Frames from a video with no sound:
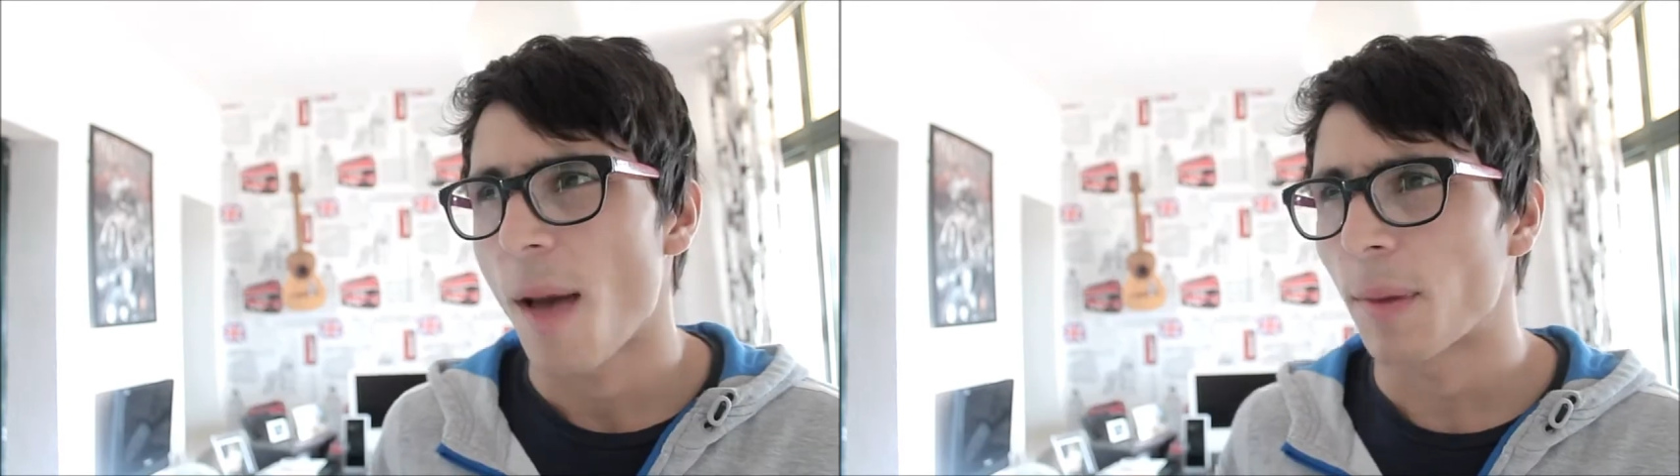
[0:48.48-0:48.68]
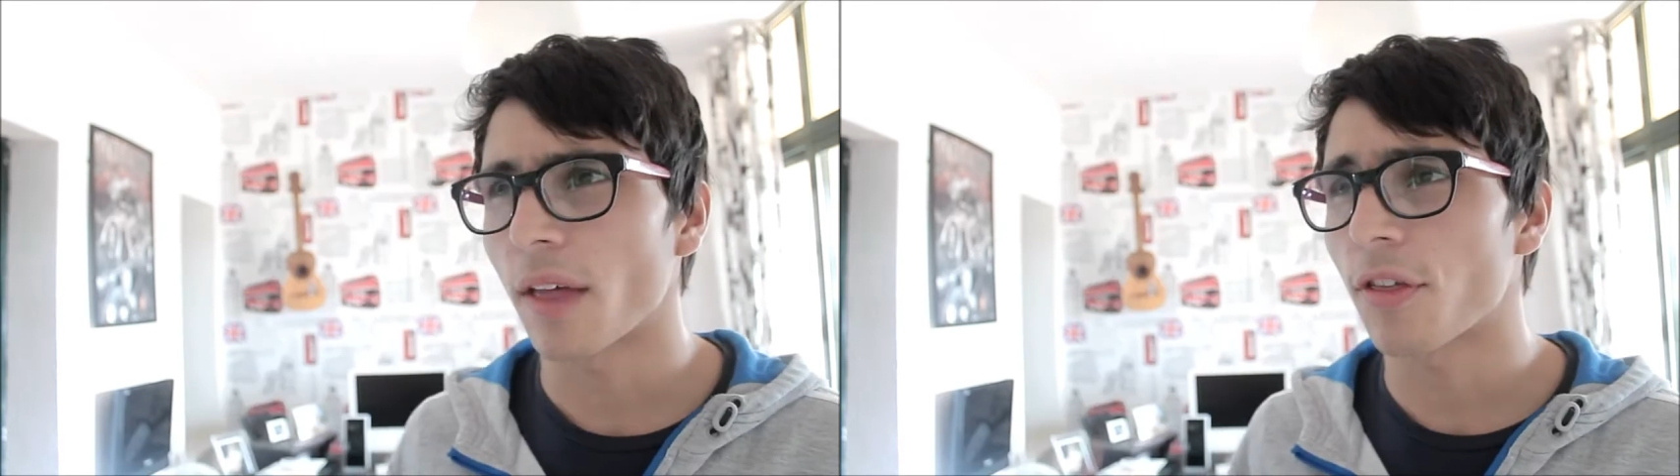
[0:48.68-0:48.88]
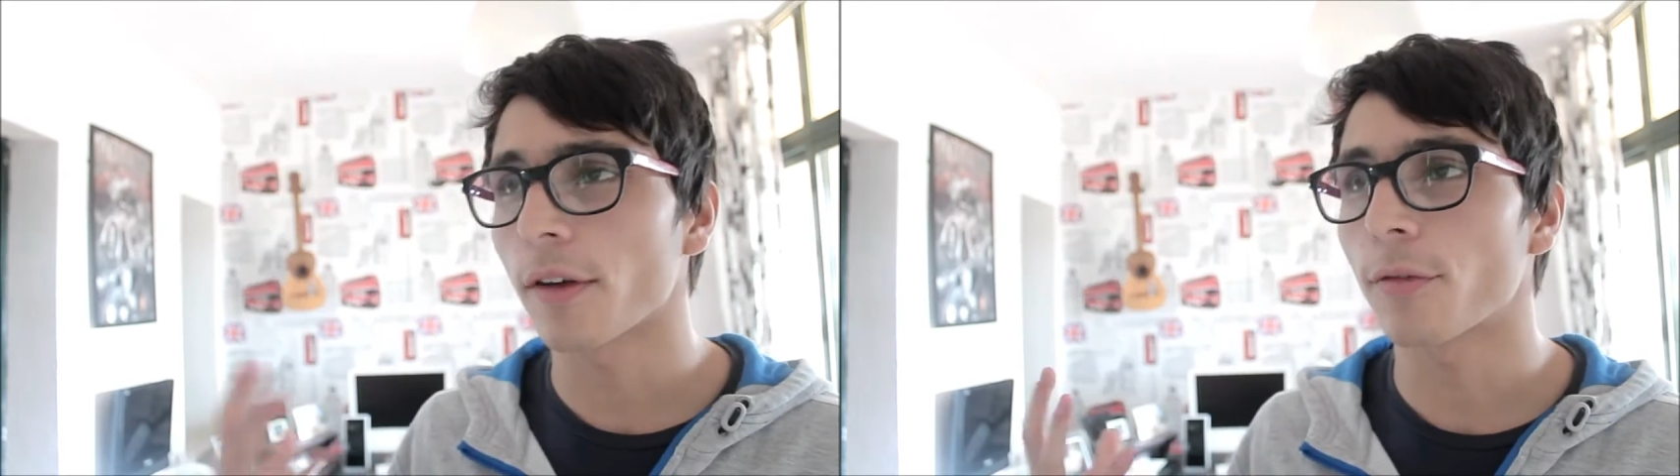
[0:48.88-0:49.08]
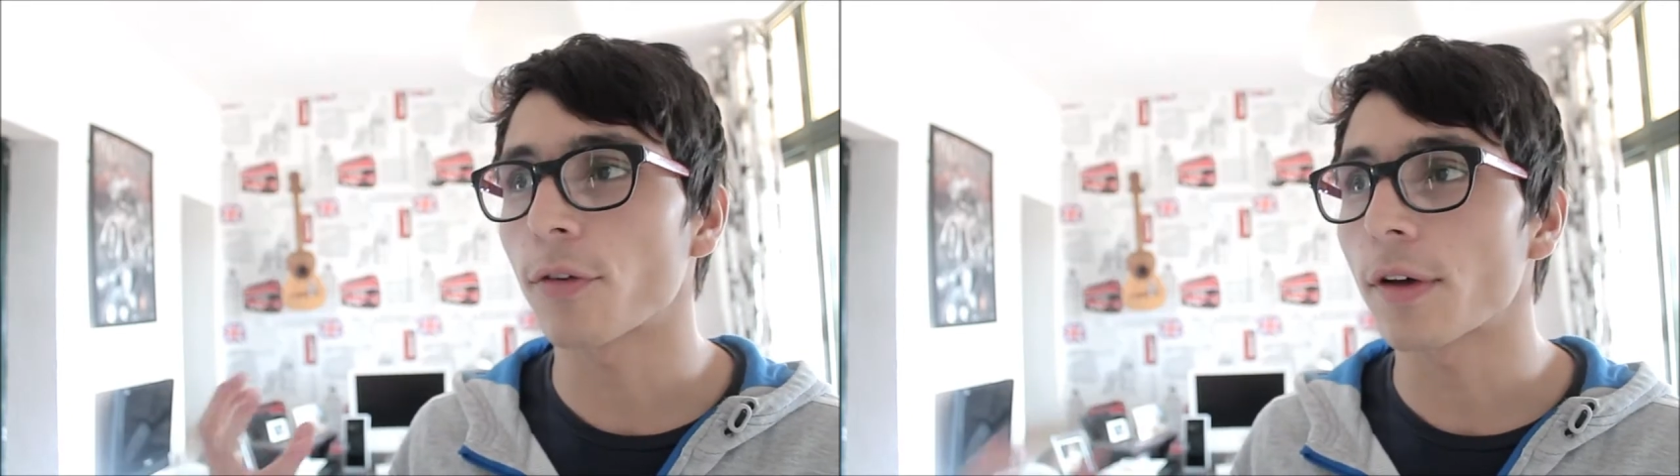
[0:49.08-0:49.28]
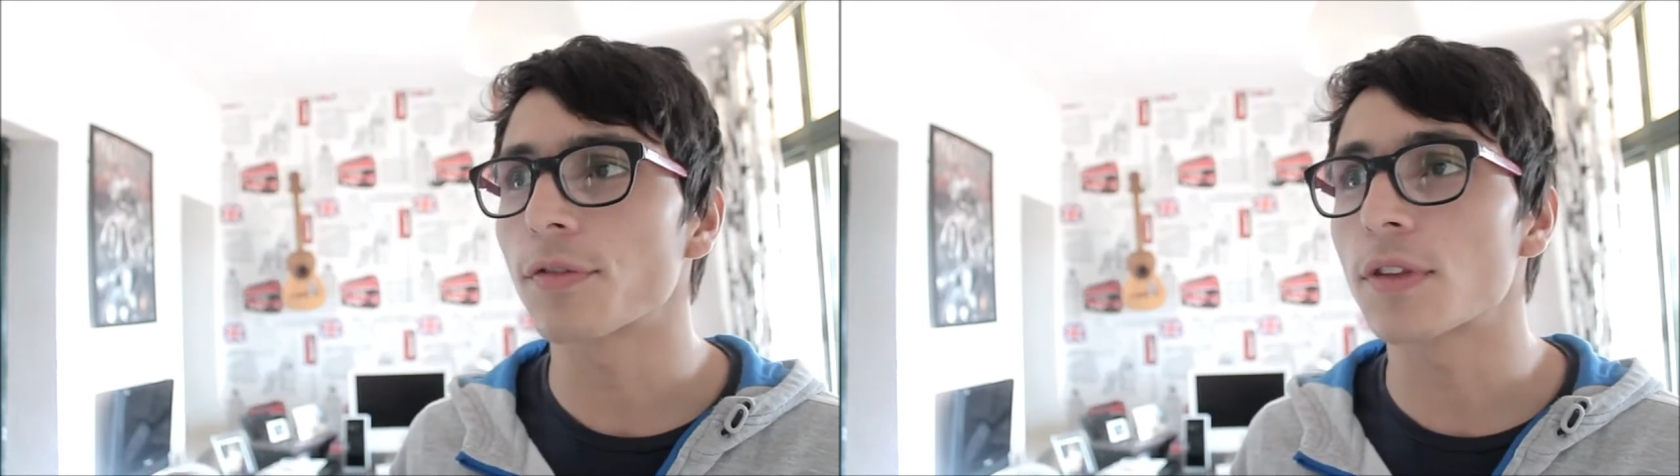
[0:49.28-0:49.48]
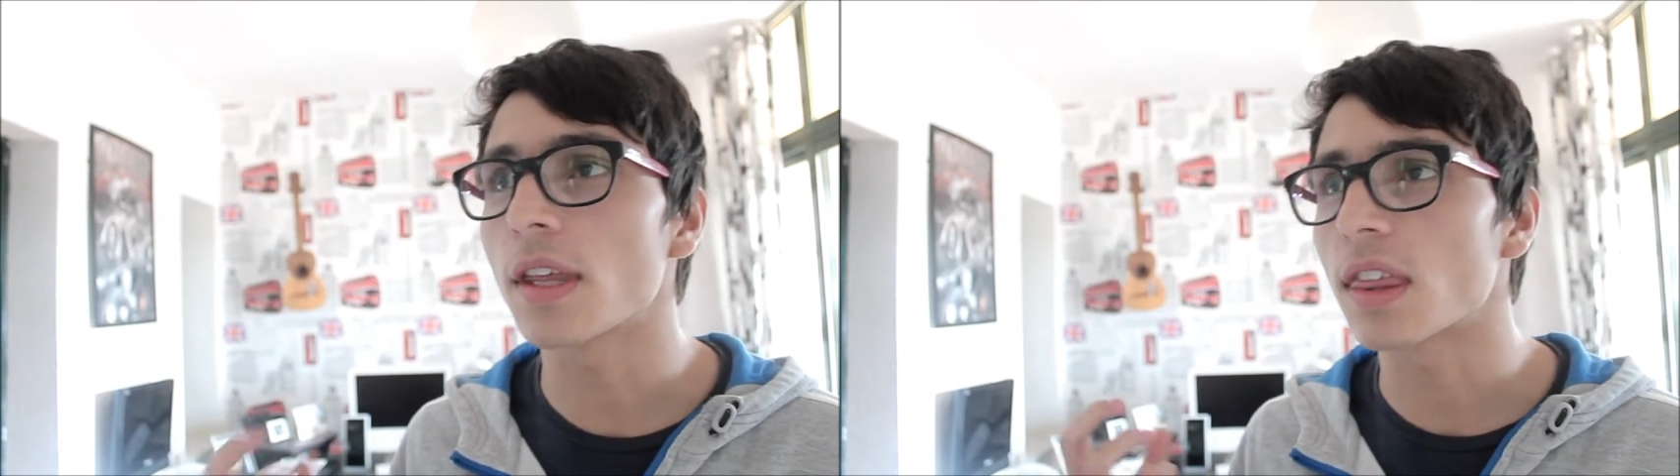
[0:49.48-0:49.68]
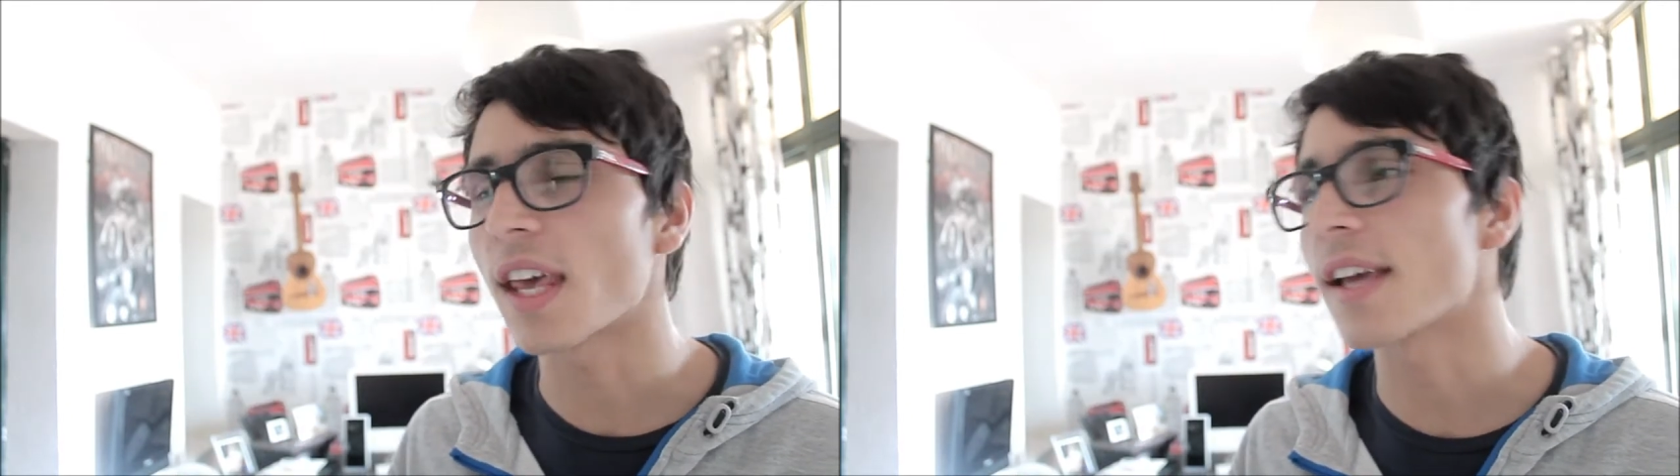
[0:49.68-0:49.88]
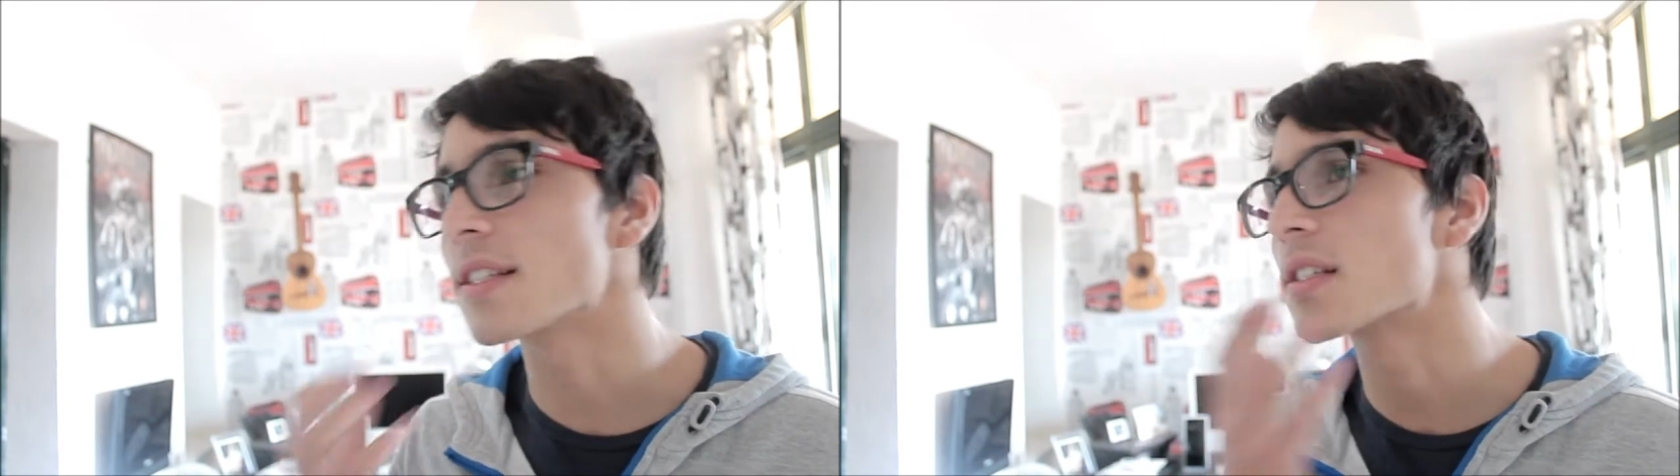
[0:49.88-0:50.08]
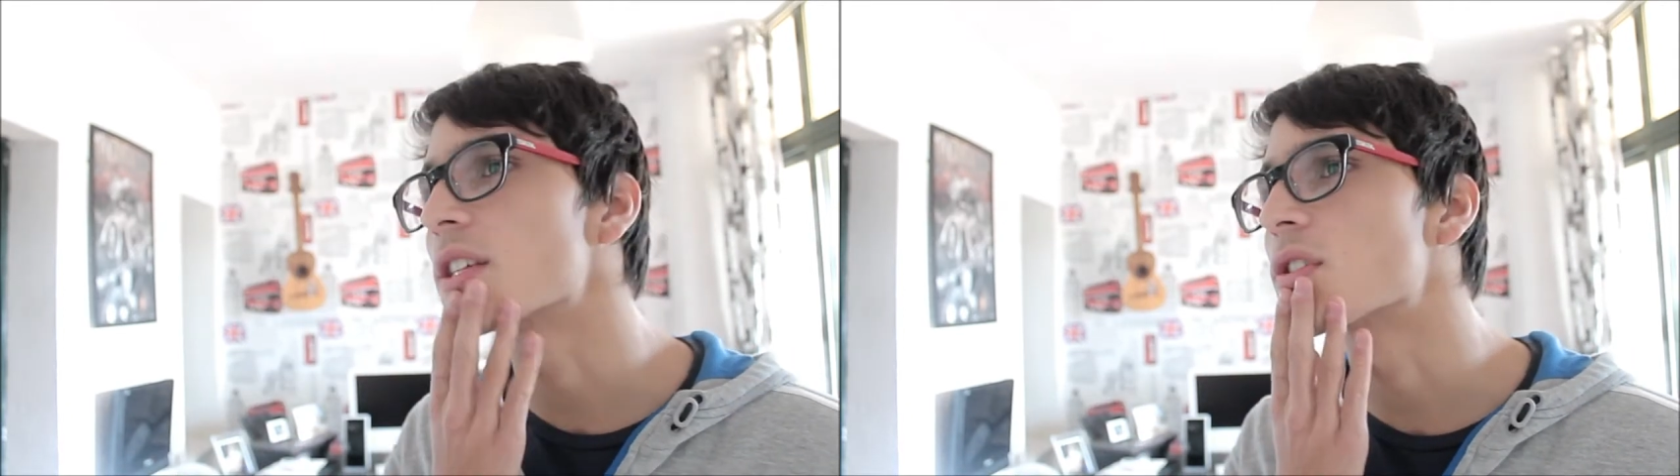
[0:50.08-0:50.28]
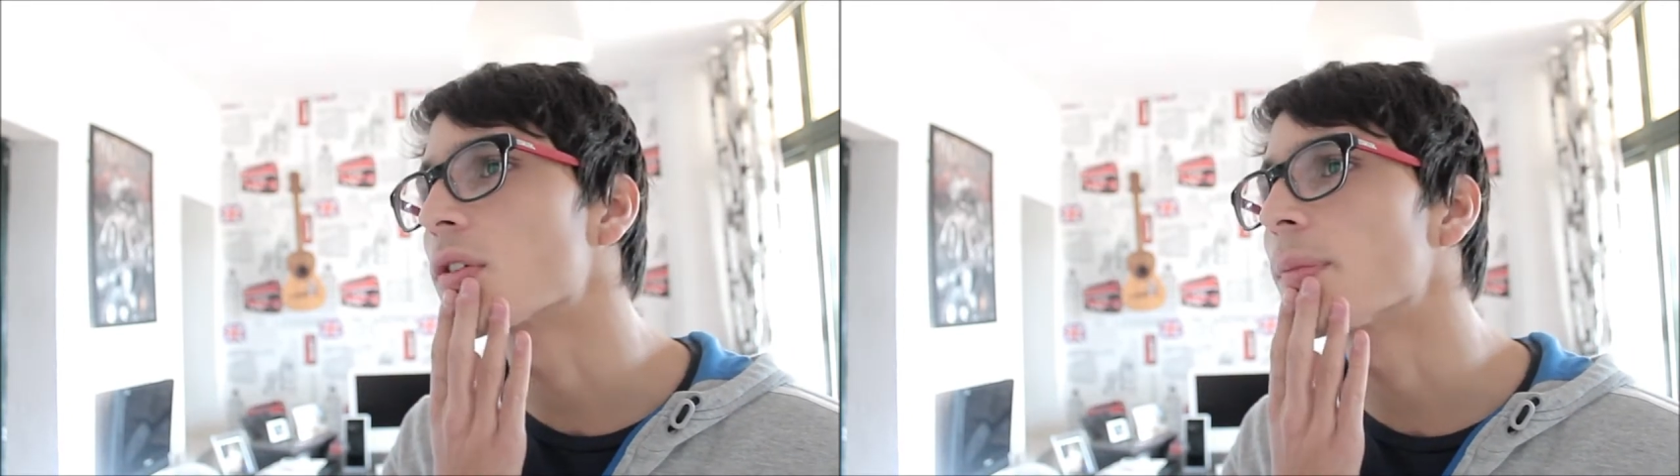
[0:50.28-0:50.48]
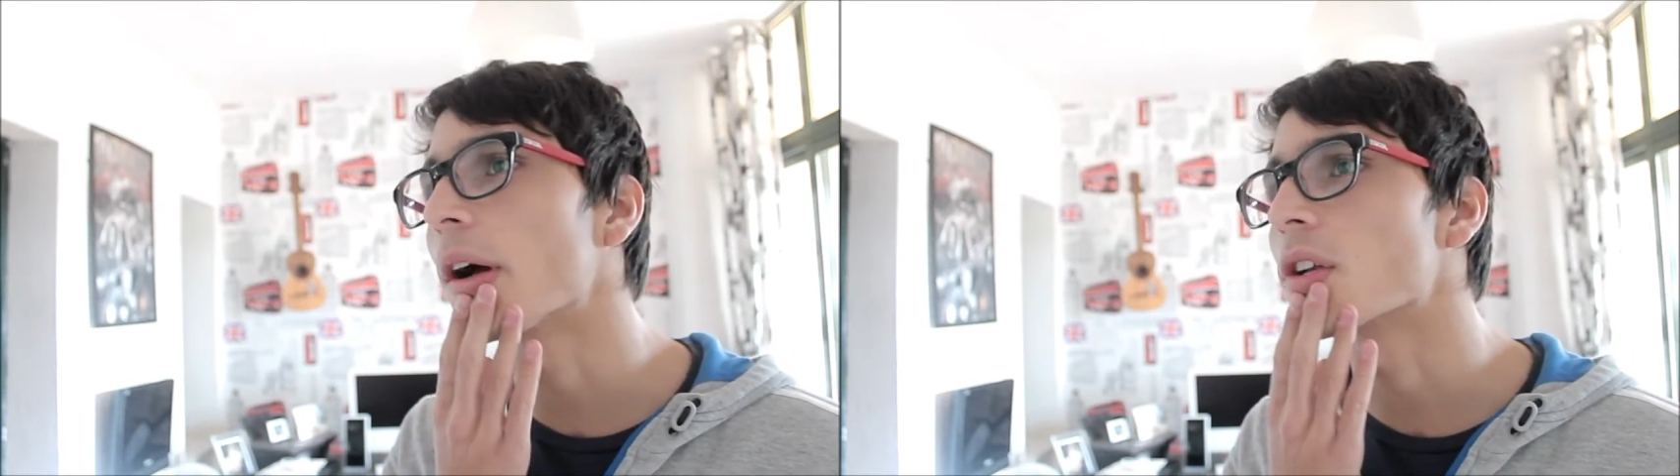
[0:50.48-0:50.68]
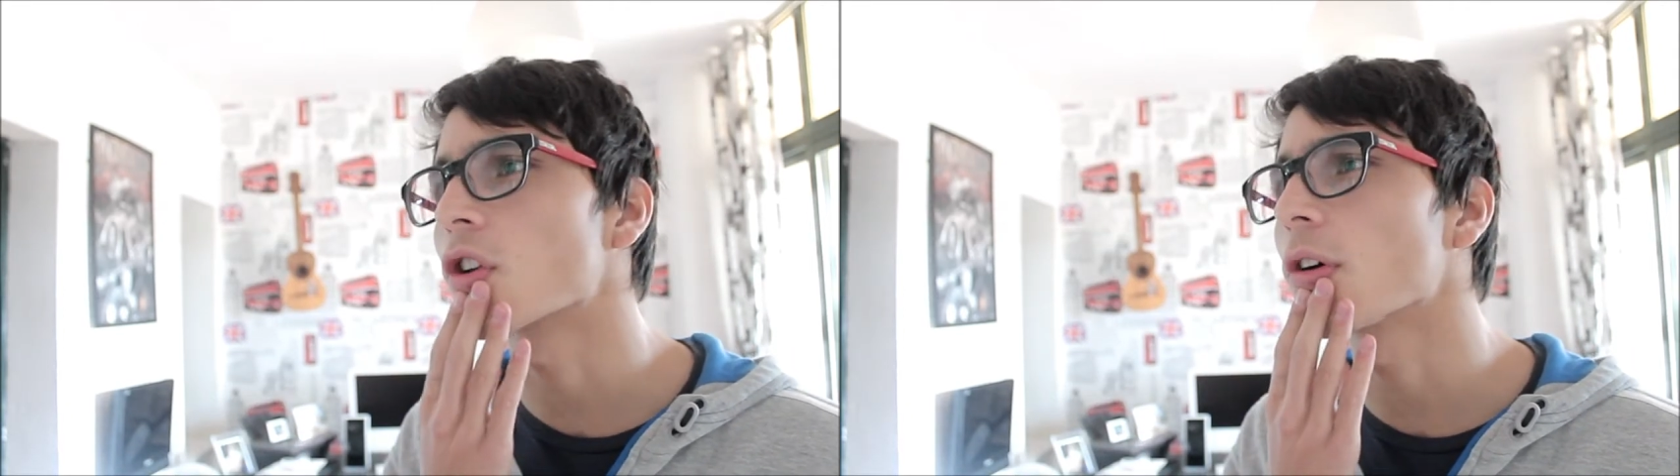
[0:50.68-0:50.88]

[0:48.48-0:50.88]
But I think 50 things is too much,